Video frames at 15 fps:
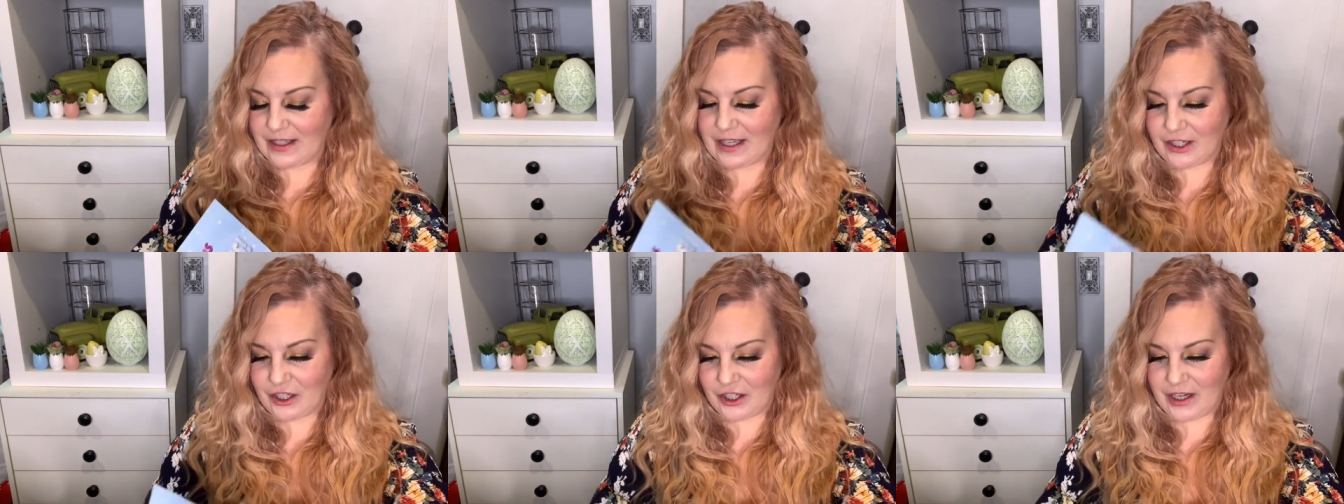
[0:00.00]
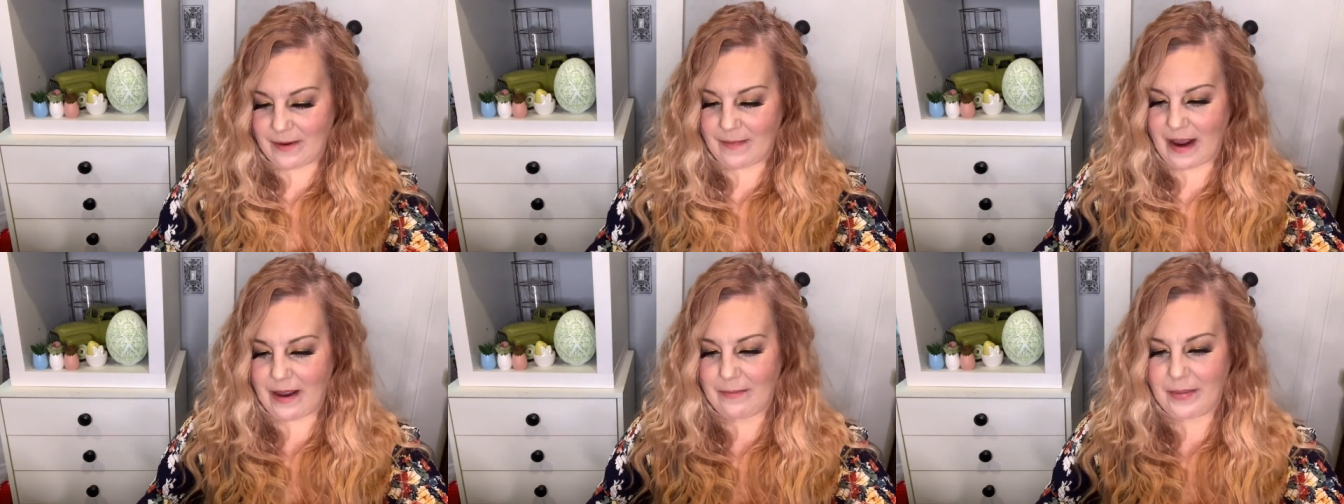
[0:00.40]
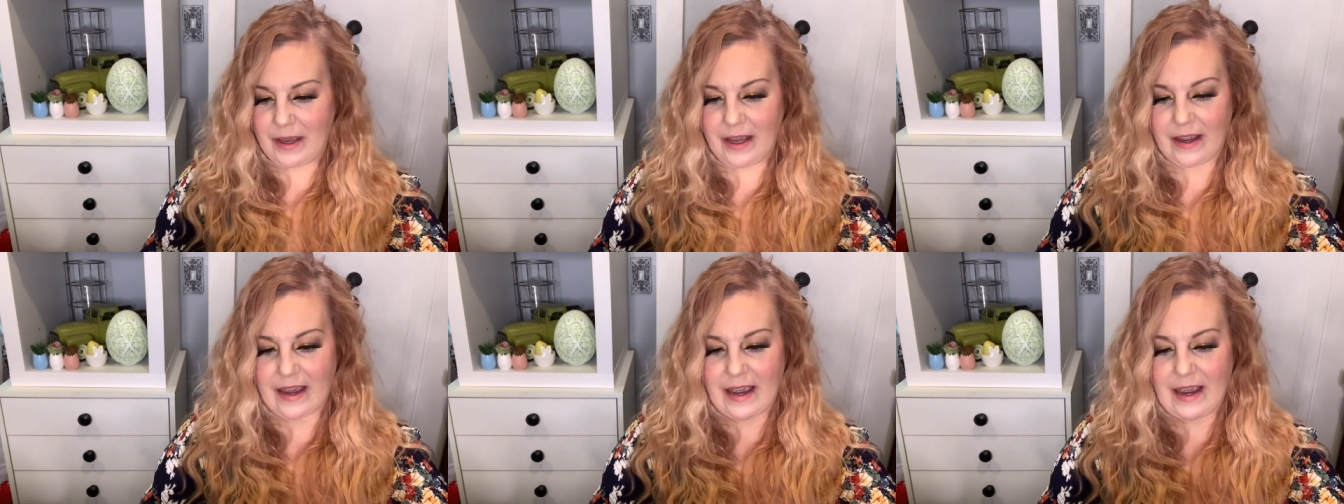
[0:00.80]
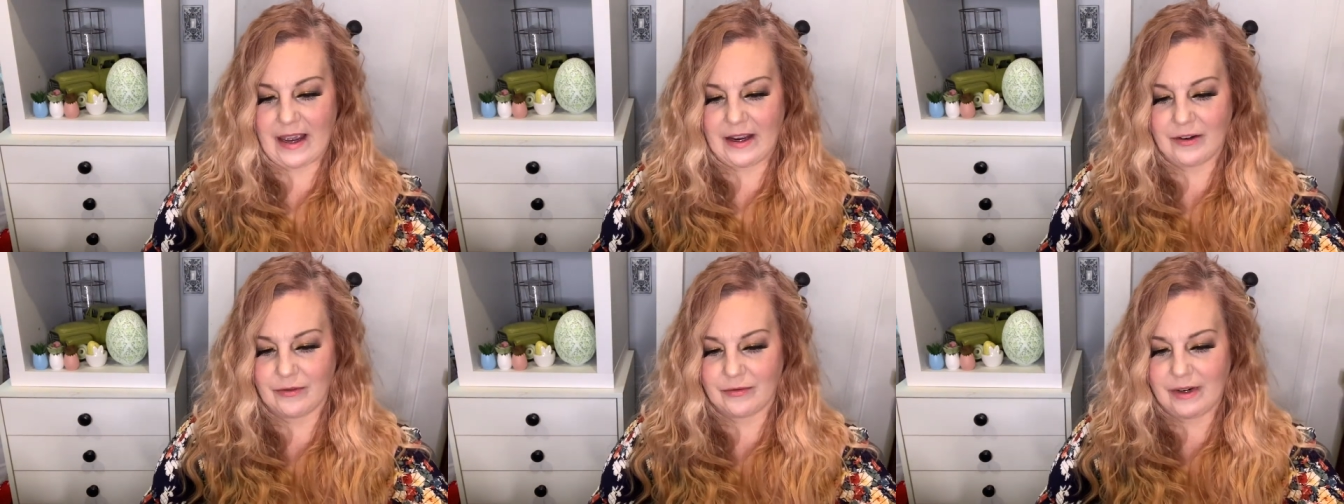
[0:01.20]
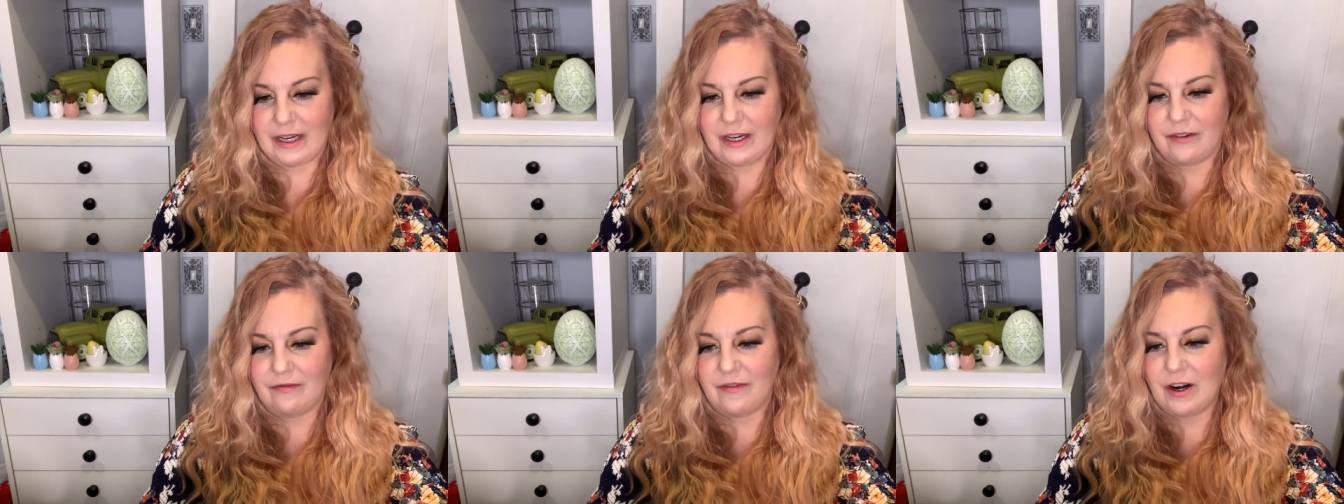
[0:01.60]
that she might pick and
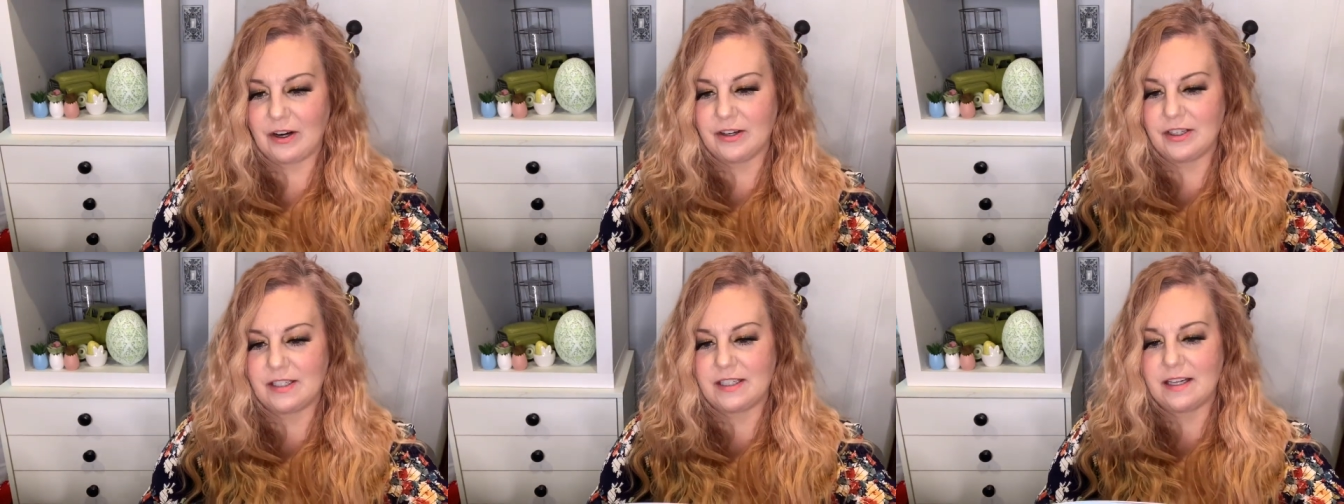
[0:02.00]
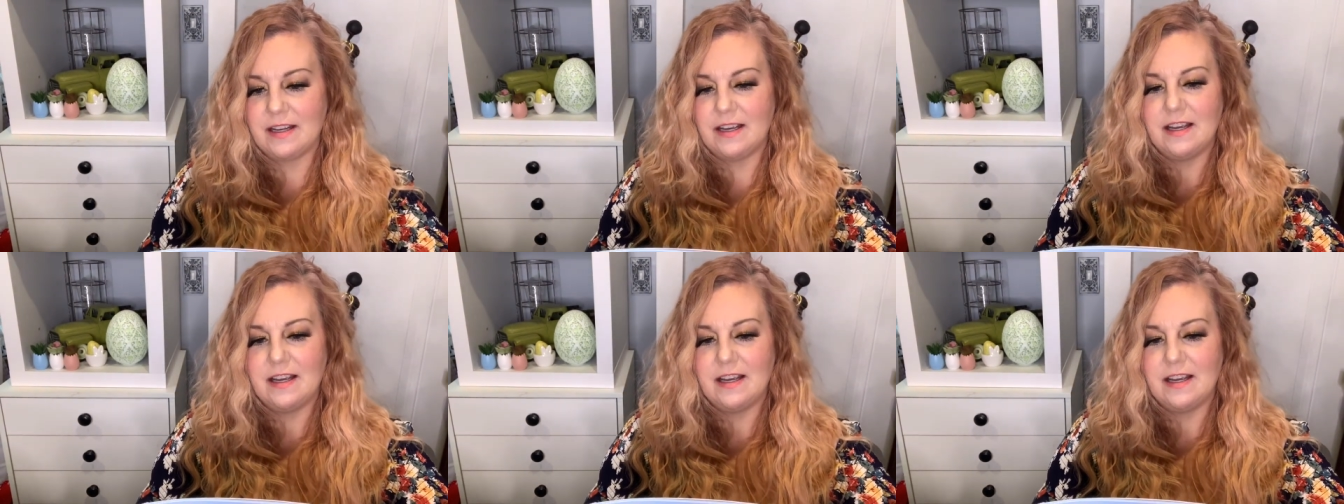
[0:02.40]
read first.